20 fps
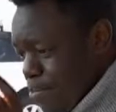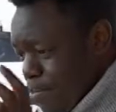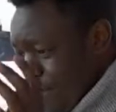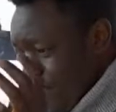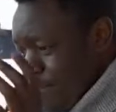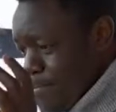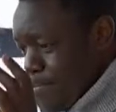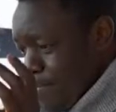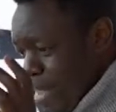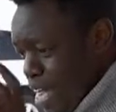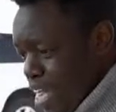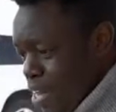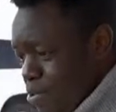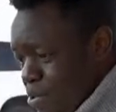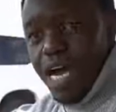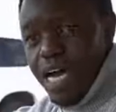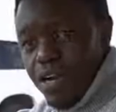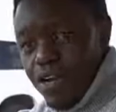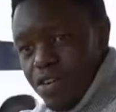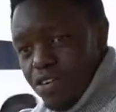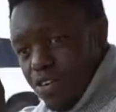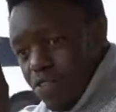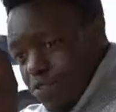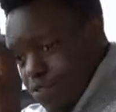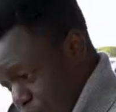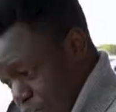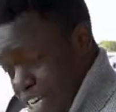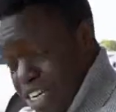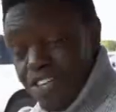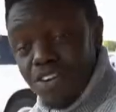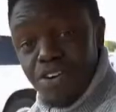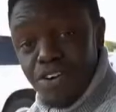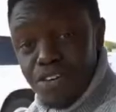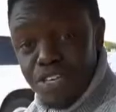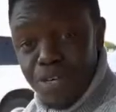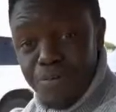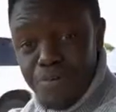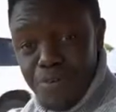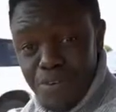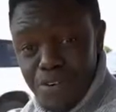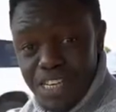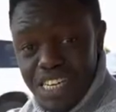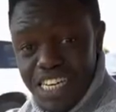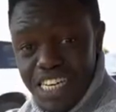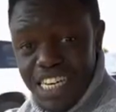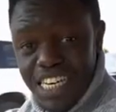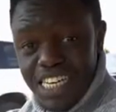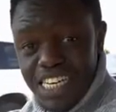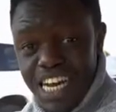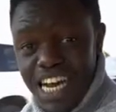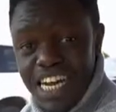been made with a lot of technology put in it,